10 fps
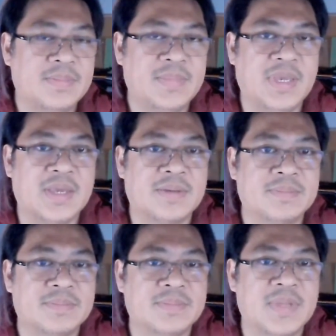Yeah.
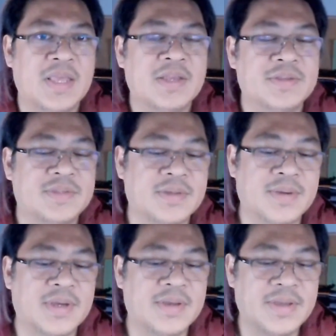So,
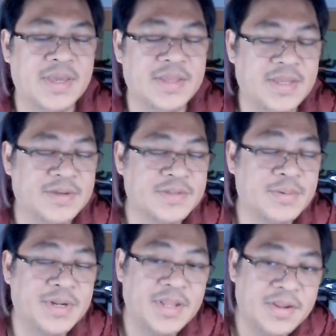and here's
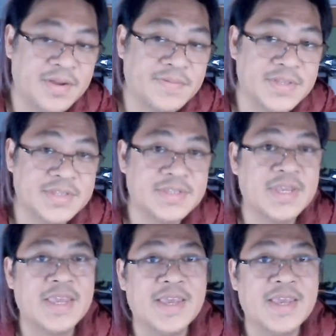already the difference